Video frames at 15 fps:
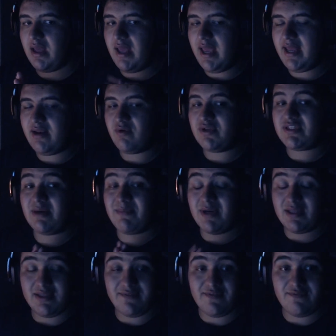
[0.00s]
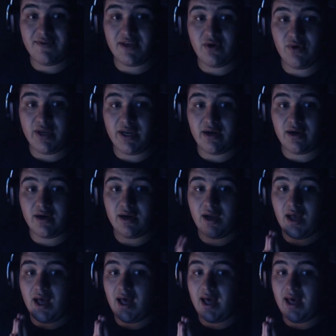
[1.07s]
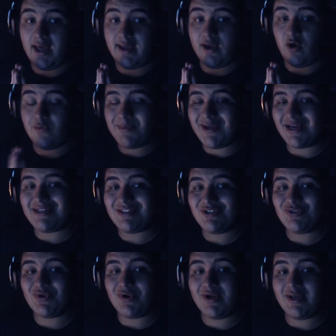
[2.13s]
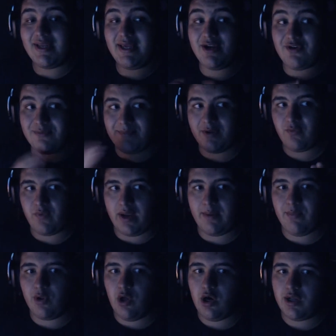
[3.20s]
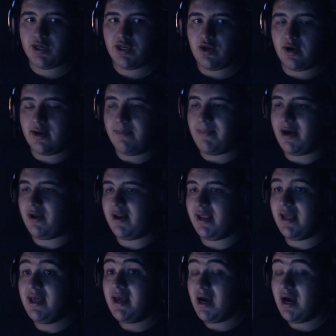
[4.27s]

Anyways, I'm gonna leave the video here. I hope you guys enjoyed hearing me ramble on and on about it.